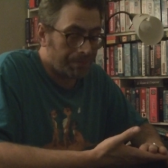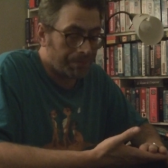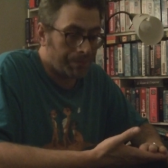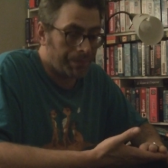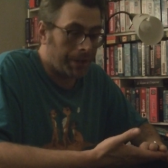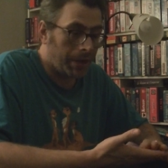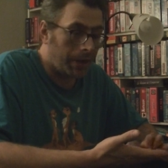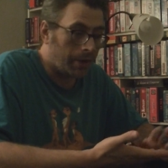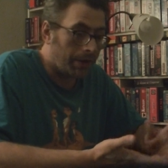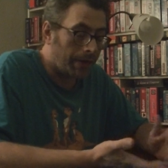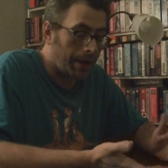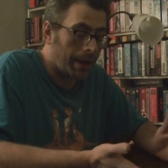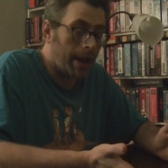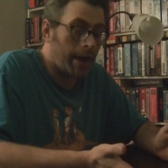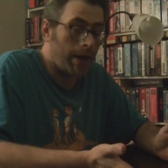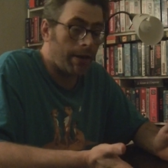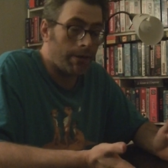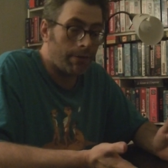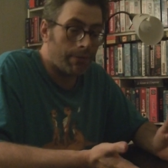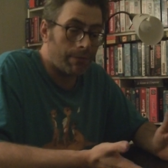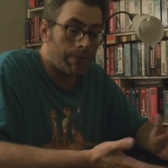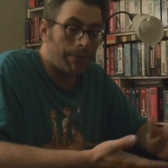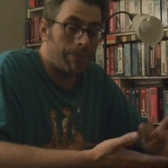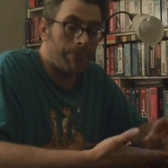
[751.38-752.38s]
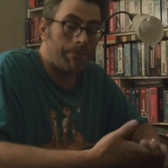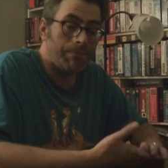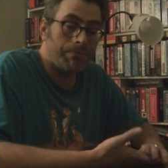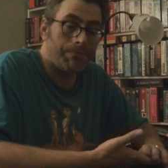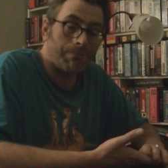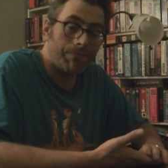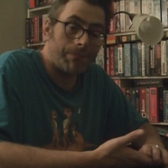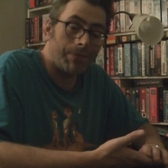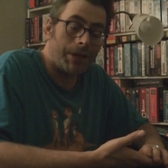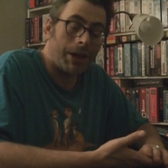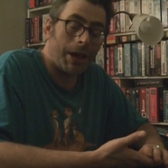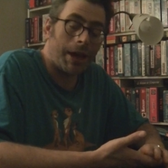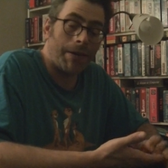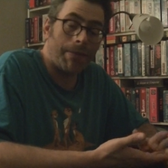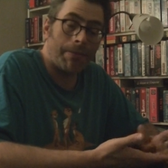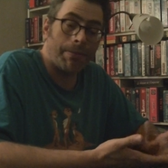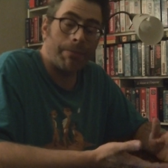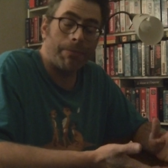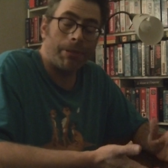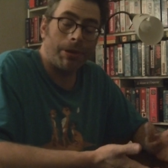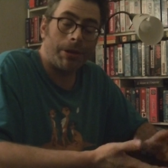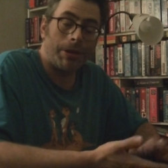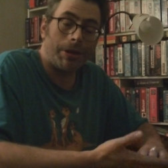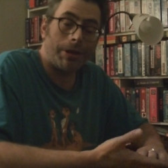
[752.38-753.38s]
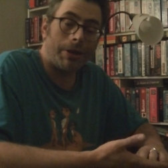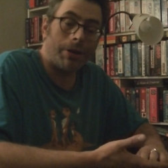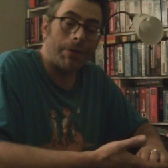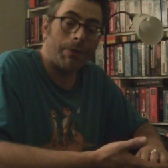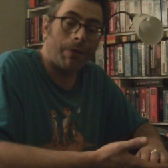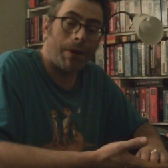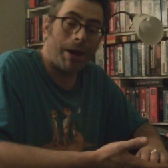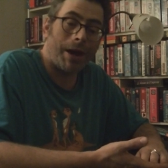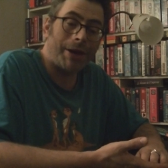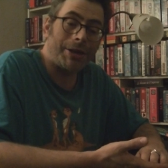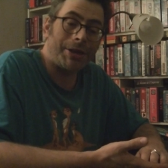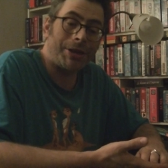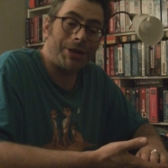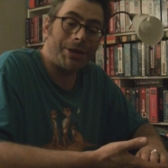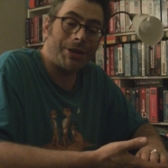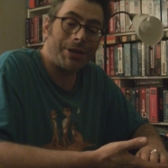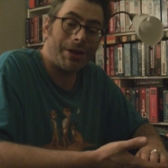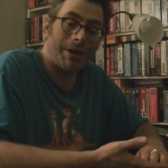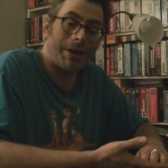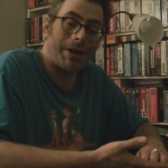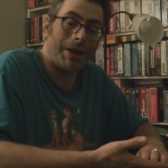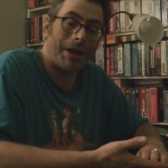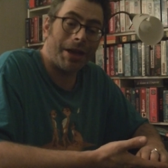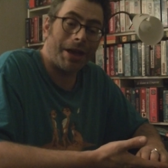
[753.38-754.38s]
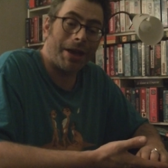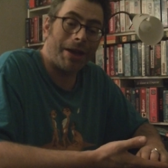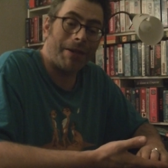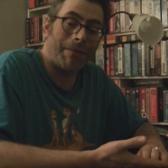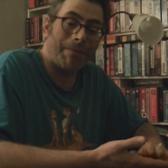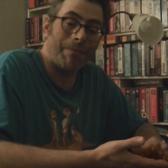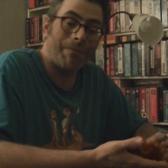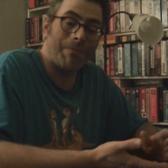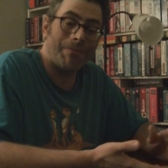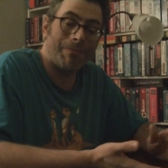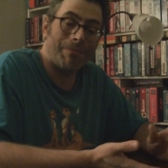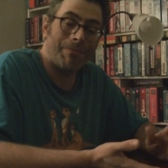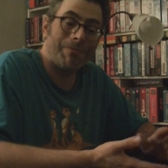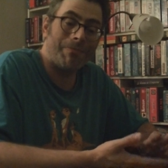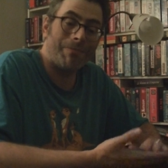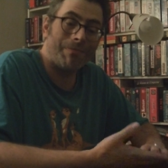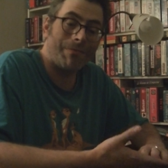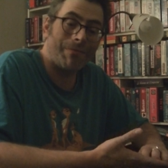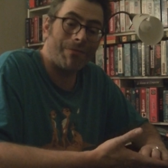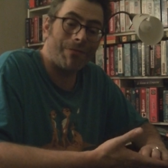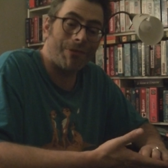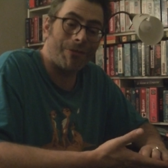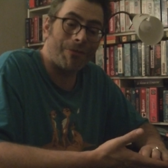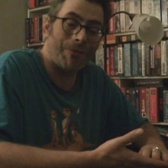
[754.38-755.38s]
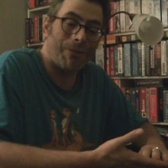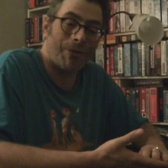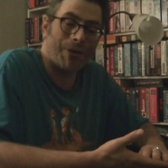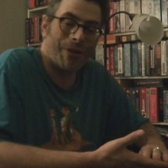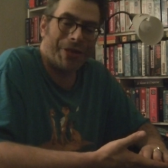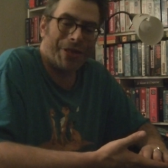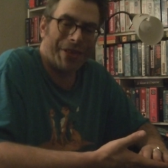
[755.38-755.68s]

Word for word: they don't have the capability to watch a game for more